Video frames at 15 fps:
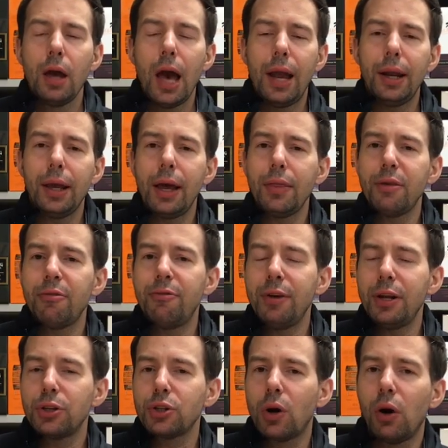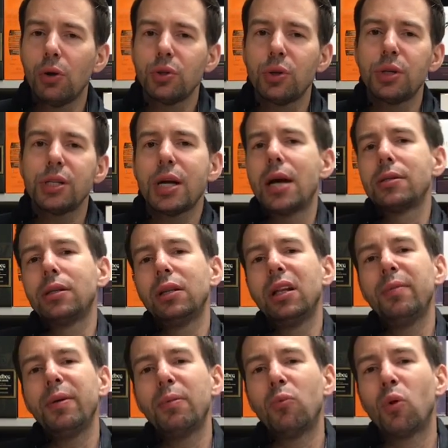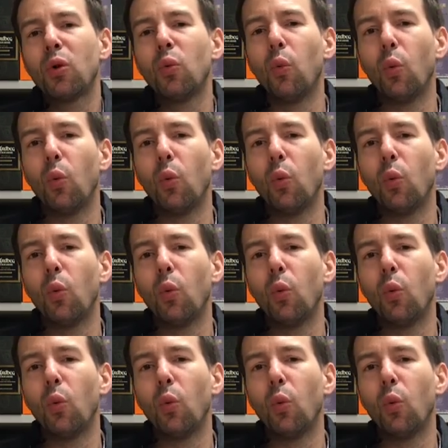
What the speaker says: And again, the finish also just has a little bit more